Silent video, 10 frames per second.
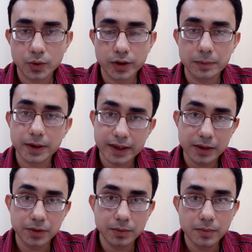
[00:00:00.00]
Okay, but
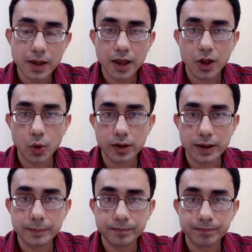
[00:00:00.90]
keep them
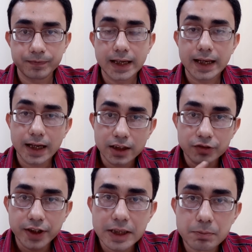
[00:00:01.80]
locally.
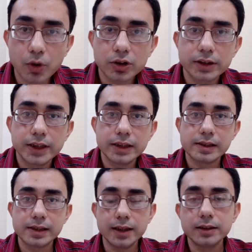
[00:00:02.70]
Another very important thing
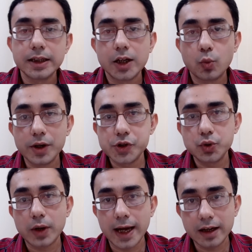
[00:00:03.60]
is that once
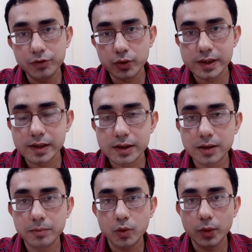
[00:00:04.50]
you have your
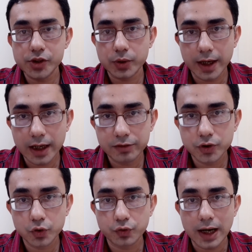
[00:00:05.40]
system, once you have
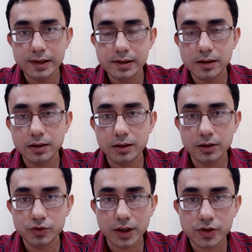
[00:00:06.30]
your files
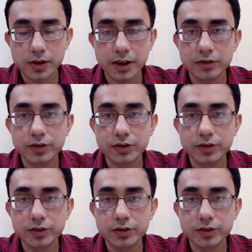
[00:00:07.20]
structure and